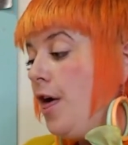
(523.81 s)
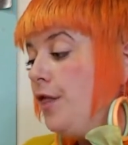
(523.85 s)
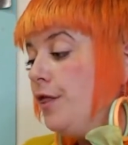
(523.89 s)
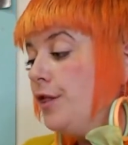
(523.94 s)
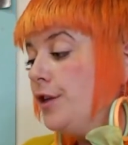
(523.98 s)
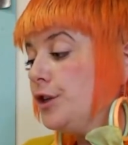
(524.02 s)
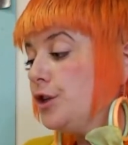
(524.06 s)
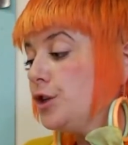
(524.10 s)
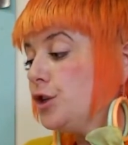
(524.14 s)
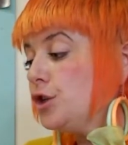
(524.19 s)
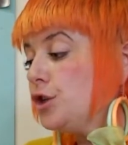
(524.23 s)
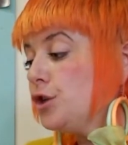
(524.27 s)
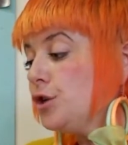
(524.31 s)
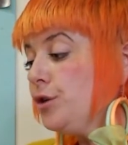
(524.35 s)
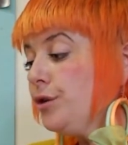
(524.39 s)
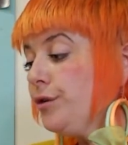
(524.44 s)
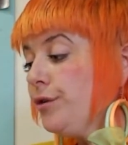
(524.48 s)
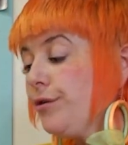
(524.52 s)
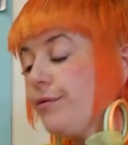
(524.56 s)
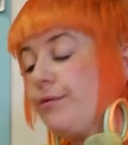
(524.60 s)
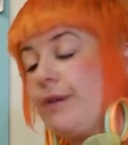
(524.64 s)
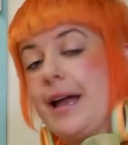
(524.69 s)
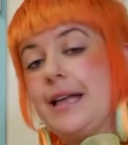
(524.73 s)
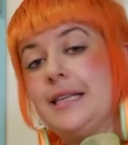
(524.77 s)
the 2
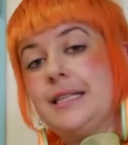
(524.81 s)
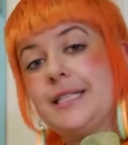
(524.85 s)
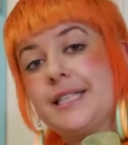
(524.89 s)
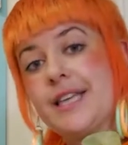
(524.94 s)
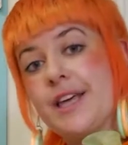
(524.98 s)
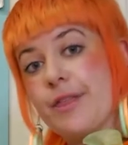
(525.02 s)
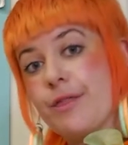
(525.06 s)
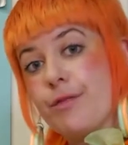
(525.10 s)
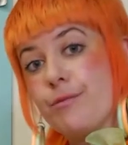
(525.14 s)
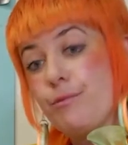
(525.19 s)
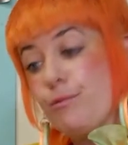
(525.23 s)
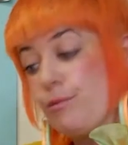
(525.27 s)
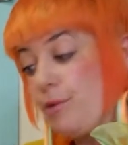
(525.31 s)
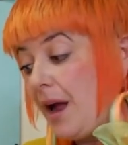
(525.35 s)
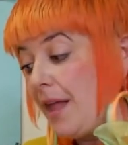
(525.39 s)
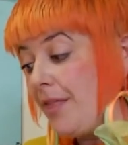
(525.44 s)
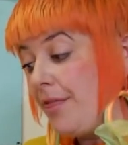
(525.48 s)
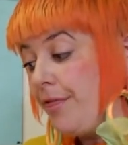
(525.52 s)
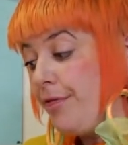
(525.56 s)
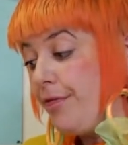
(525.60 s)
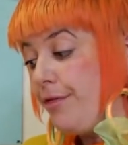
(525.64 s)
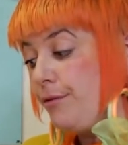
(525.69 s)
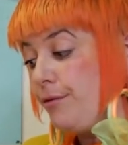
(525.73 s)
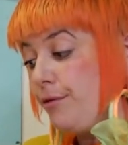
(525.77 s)
threads that
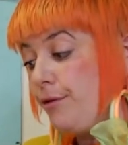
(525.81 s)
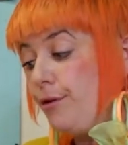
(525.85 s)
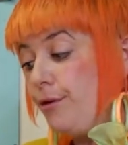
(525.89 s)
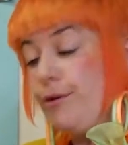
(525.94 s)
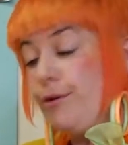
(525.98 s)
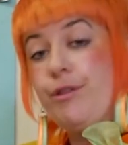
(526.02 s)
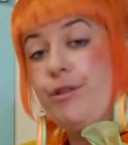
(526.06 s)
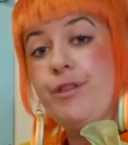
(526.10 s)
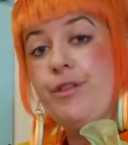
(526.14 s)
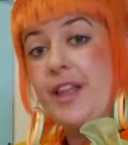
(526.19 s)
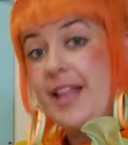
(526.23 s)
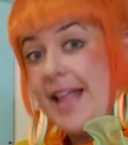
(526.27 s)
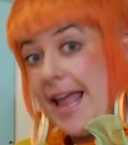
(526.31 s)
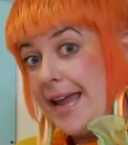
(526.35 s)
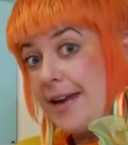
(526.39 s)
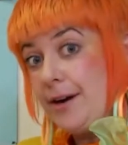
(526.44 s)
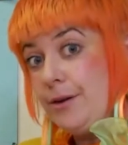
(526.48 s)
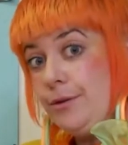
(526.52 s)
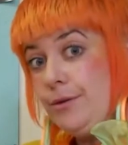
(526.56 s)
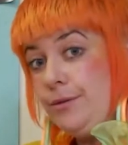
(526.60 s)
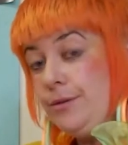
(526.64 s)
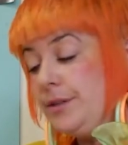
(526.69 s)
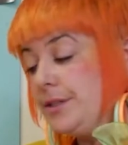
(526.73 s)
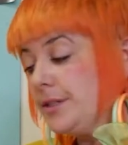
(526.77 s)
run through the
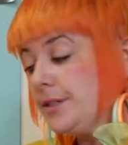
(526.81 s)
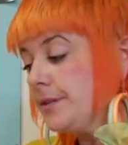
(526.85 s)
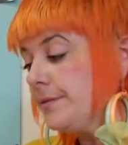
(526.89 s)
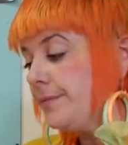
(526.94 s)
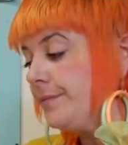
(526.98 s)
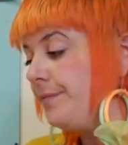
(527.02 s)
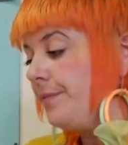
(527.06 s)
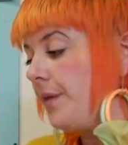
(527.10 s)
needles.